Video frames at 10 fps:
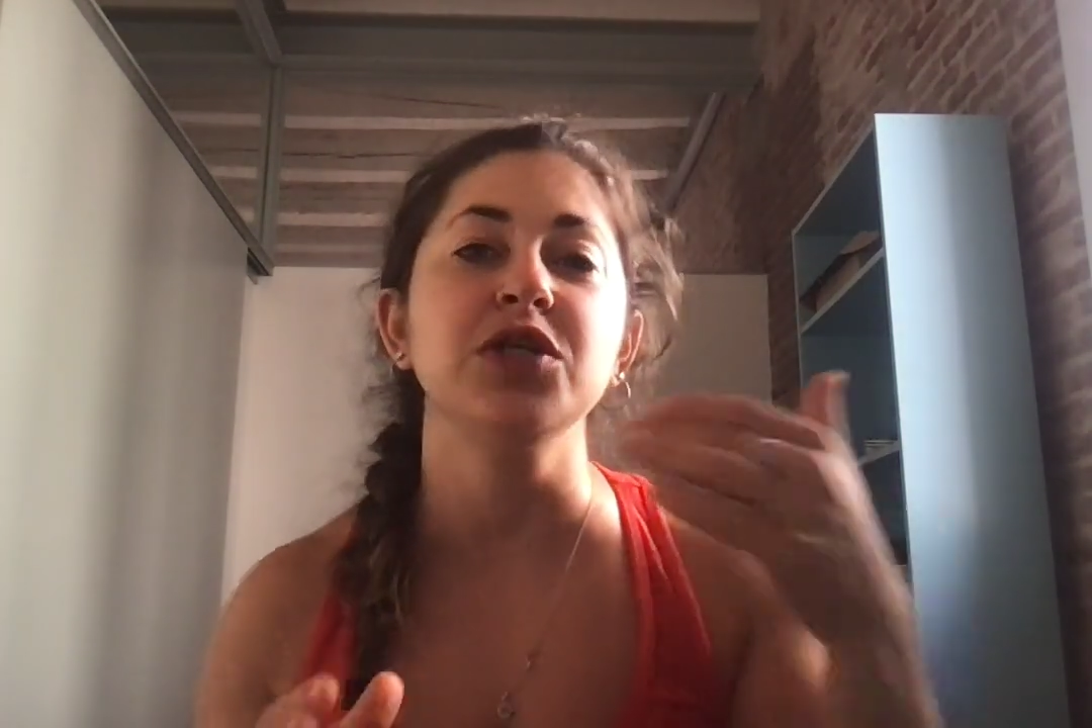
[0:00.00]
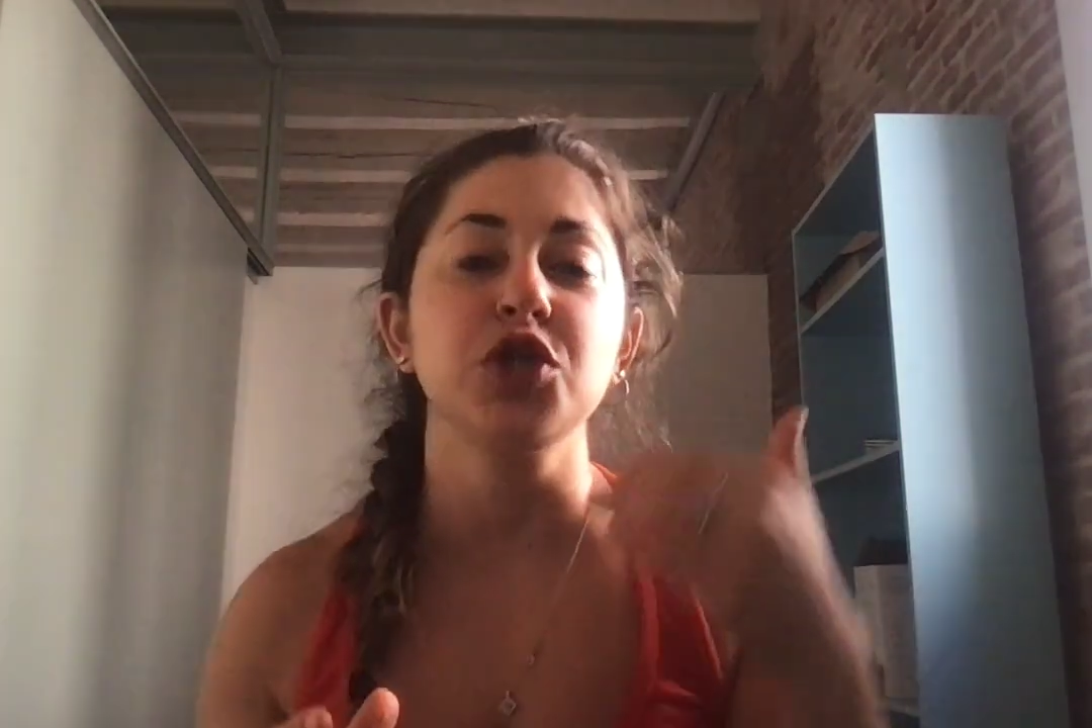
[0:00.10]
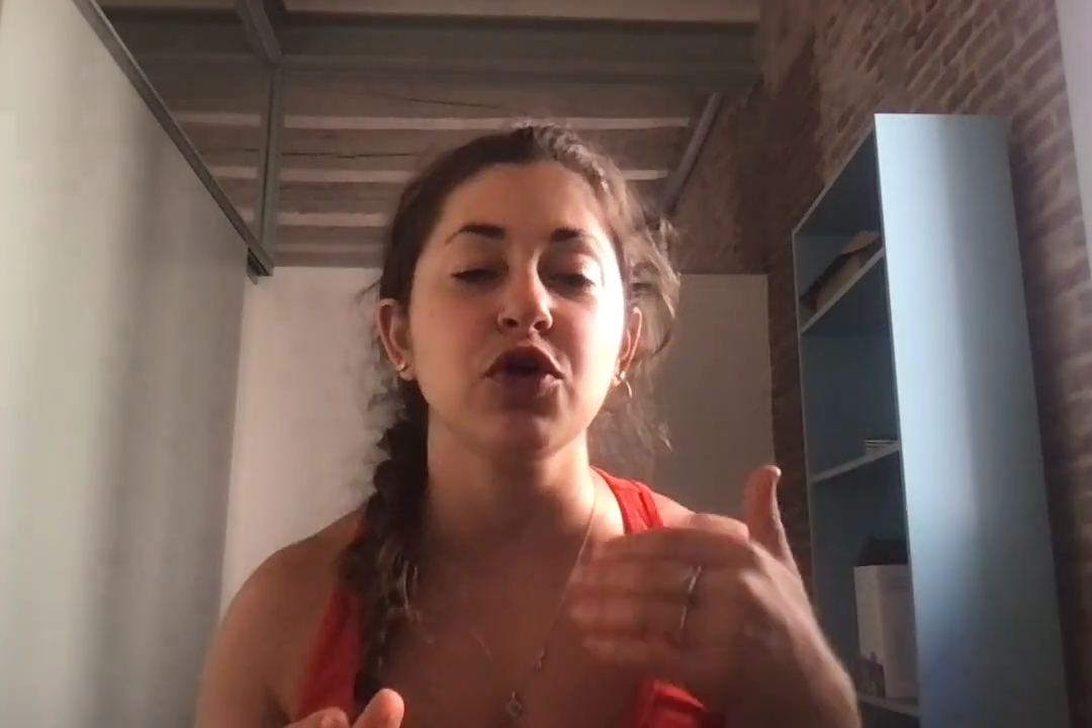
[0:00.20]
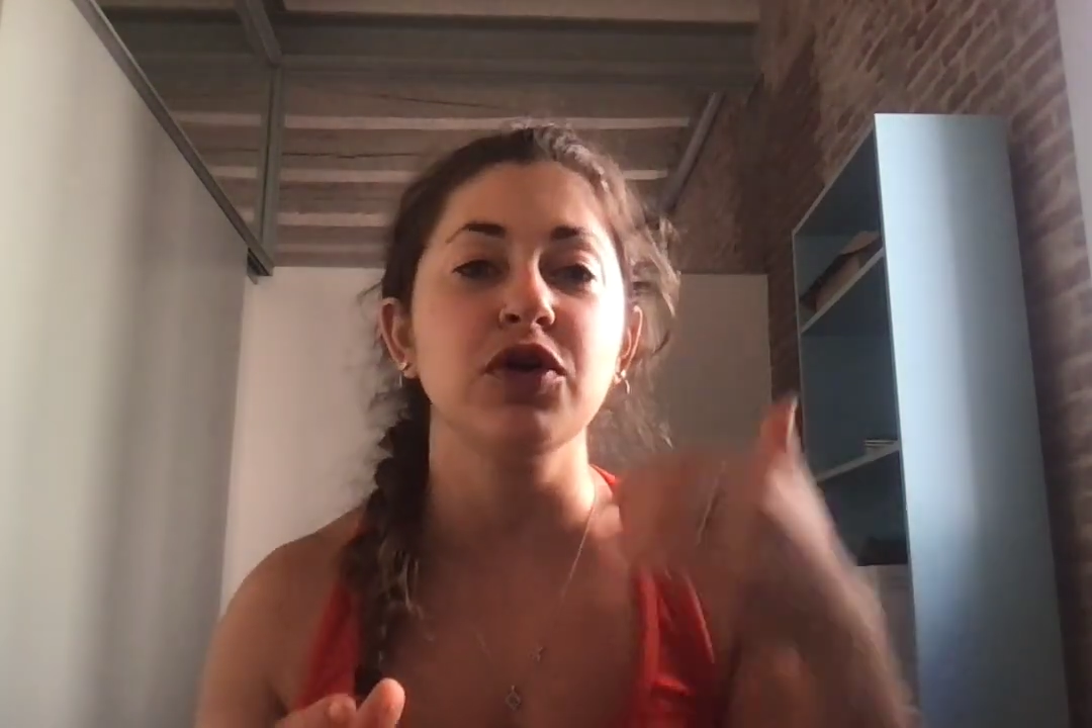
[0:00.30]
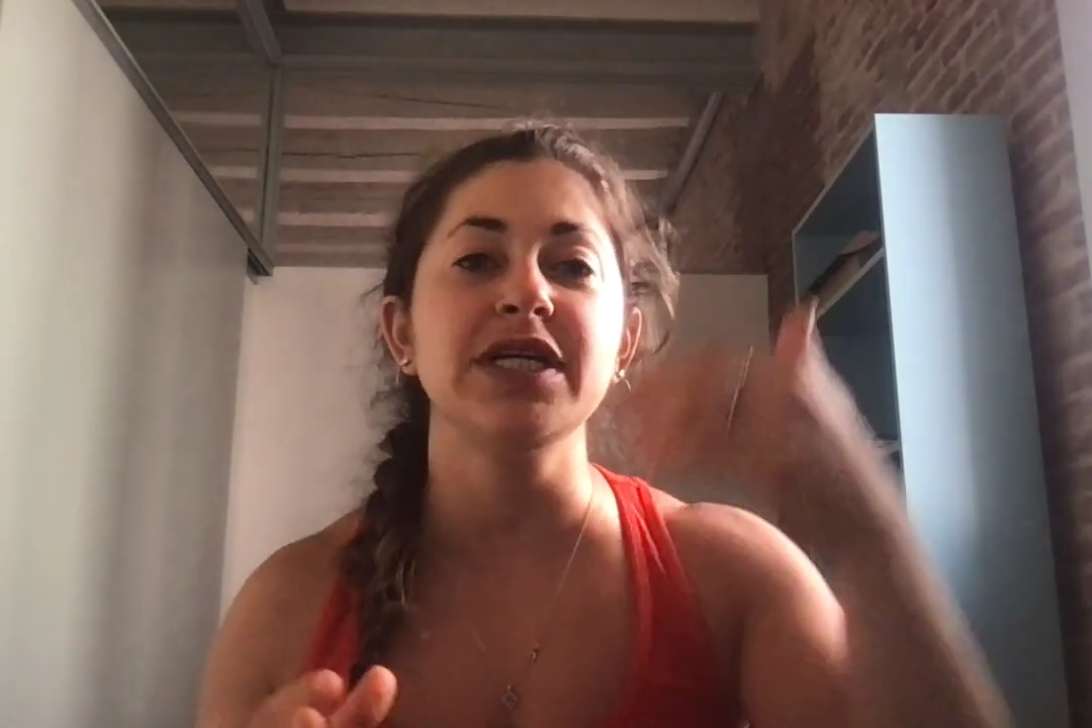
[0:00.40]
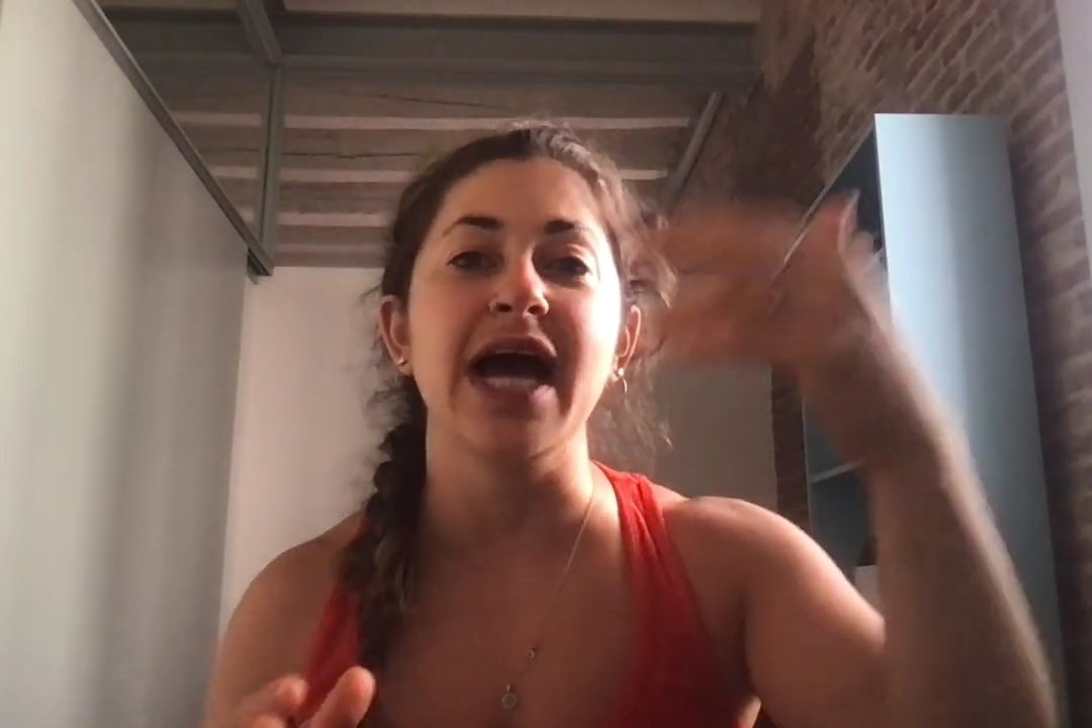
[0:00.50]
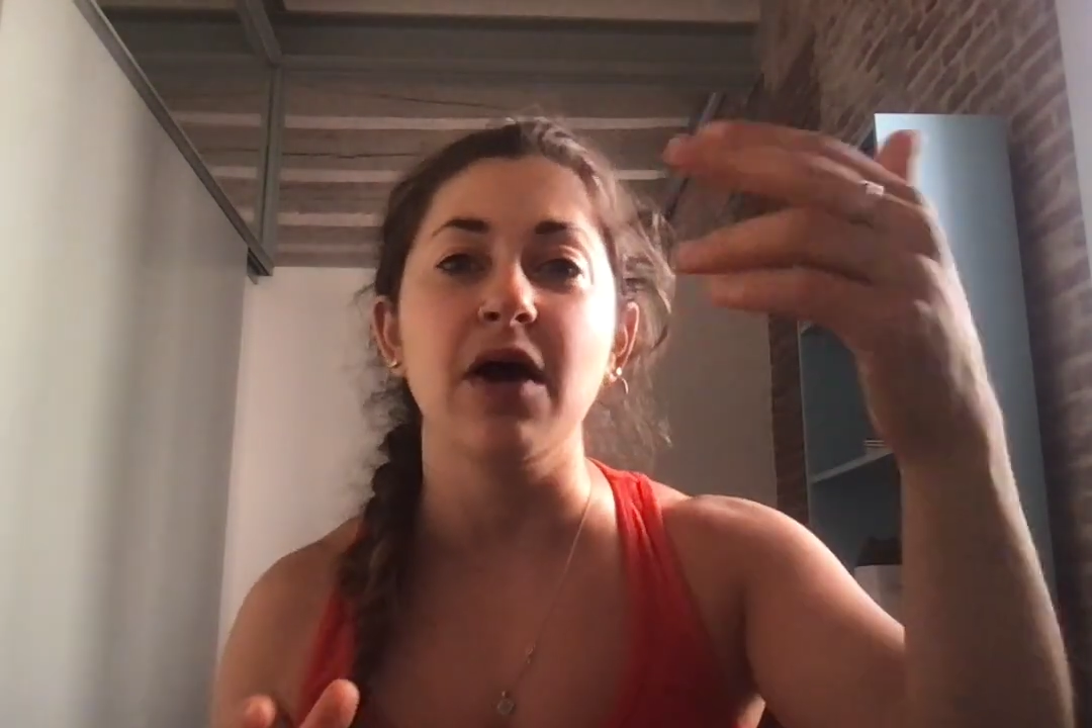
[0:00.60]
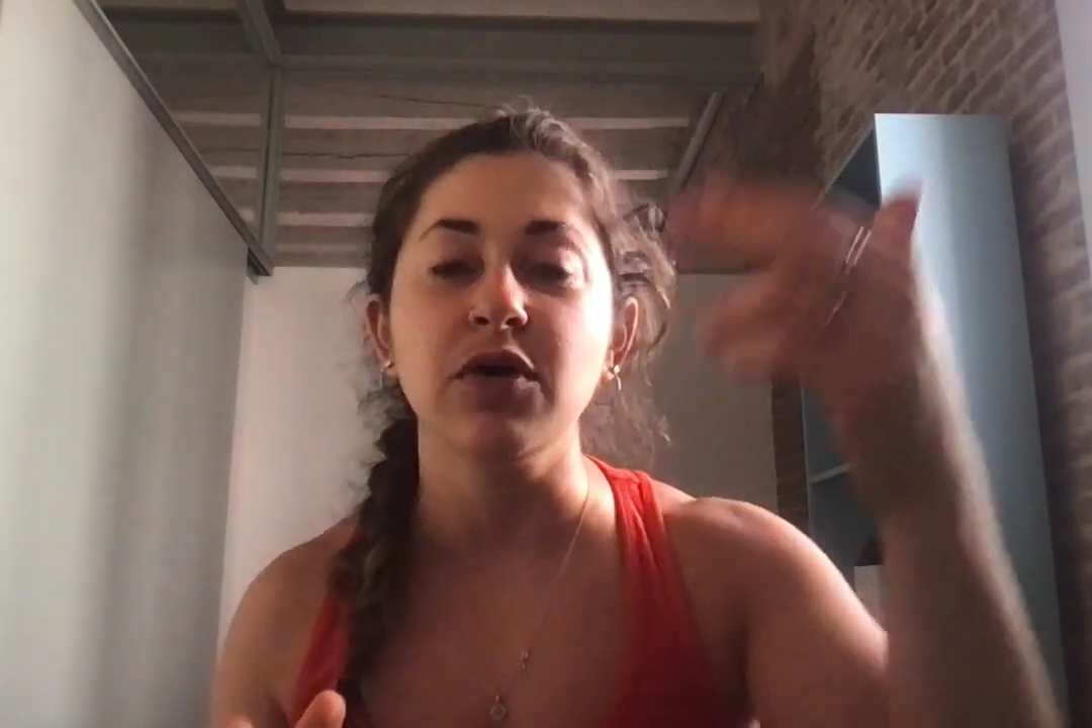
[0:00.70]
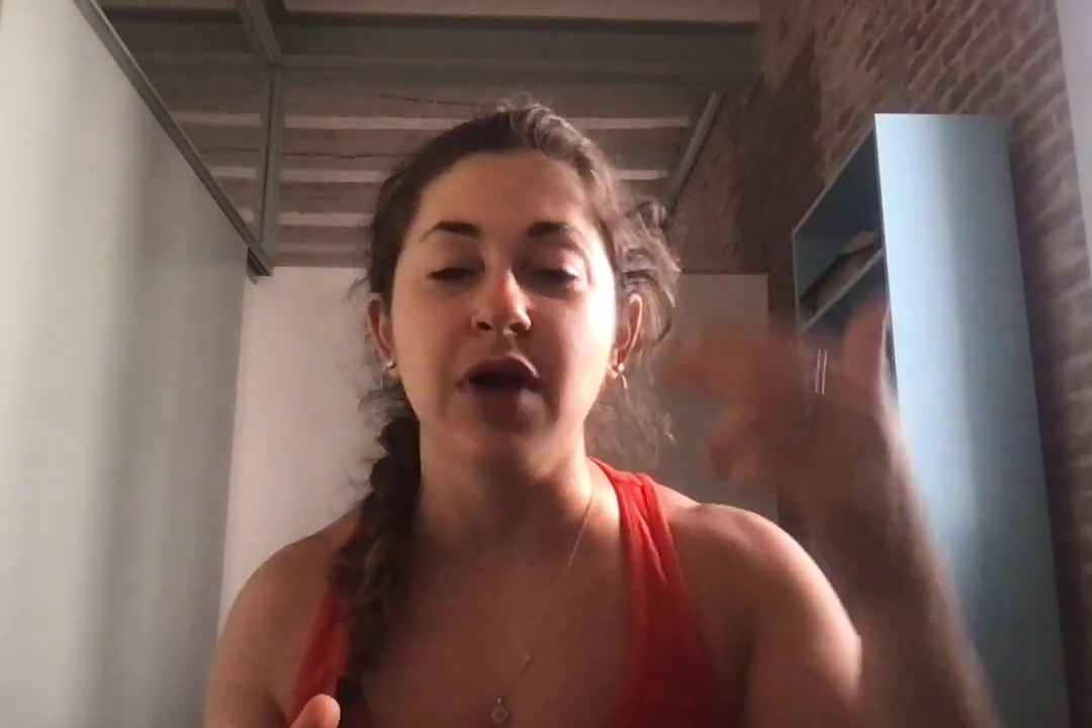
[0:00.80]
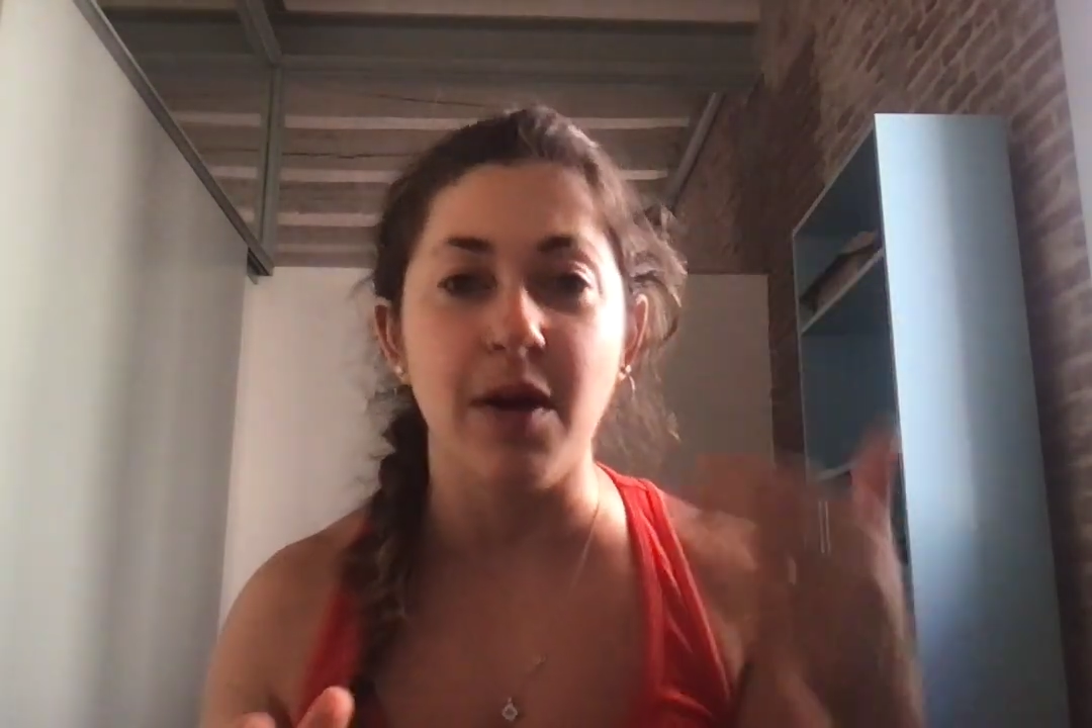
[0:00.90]
turn
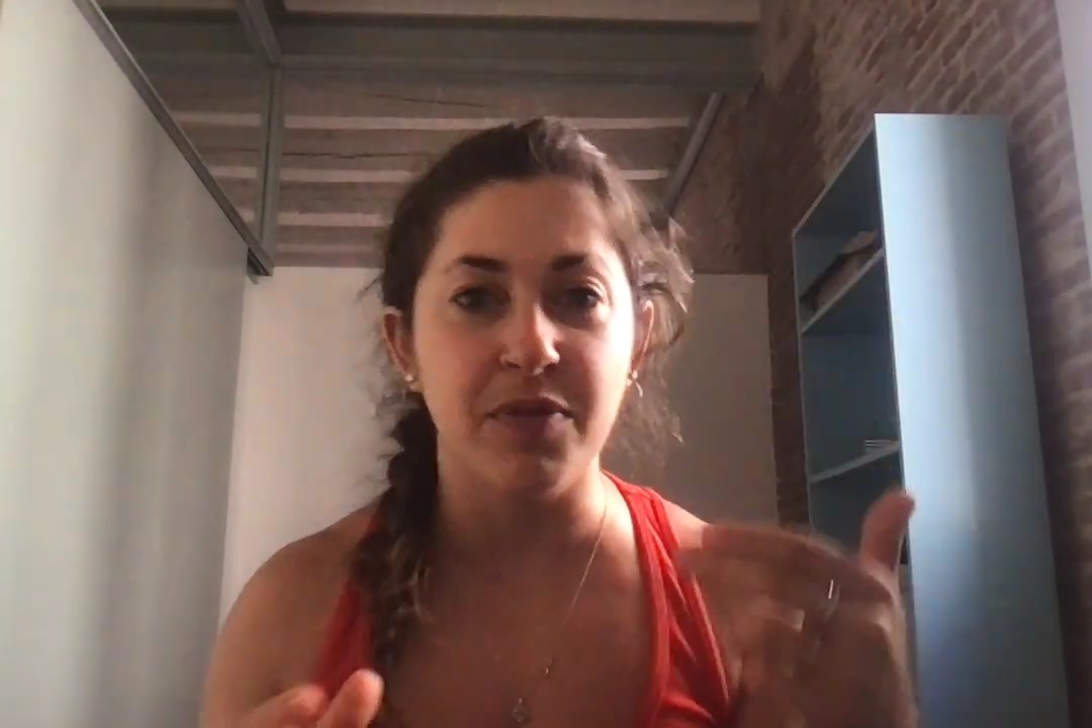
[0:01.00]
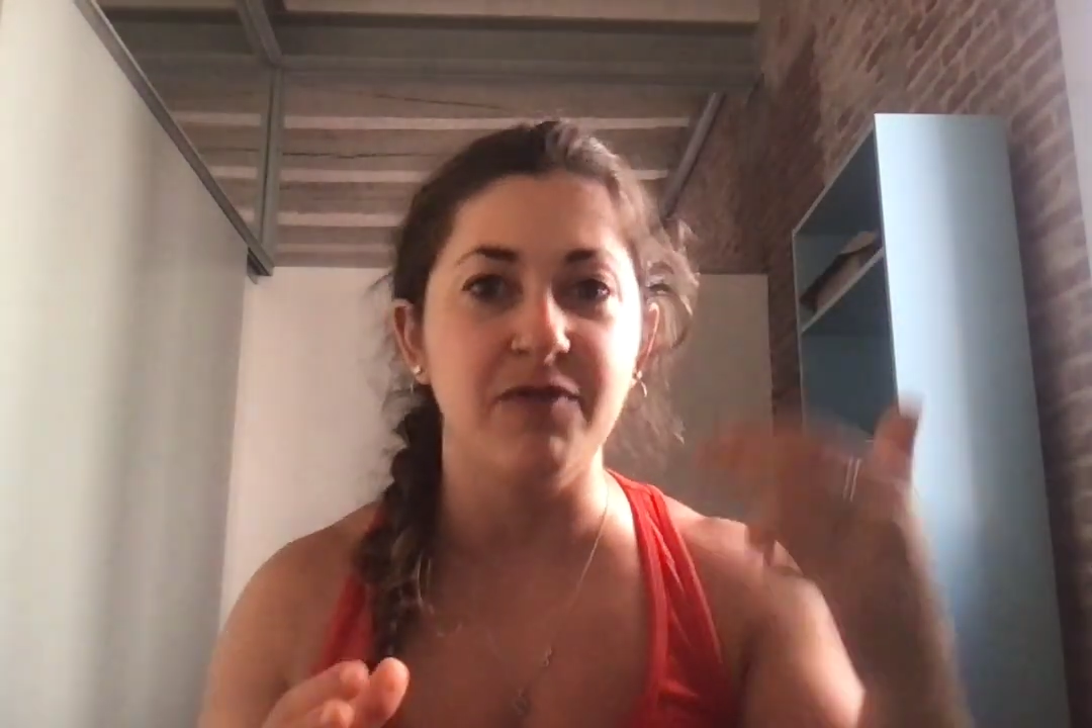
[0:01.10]
down or up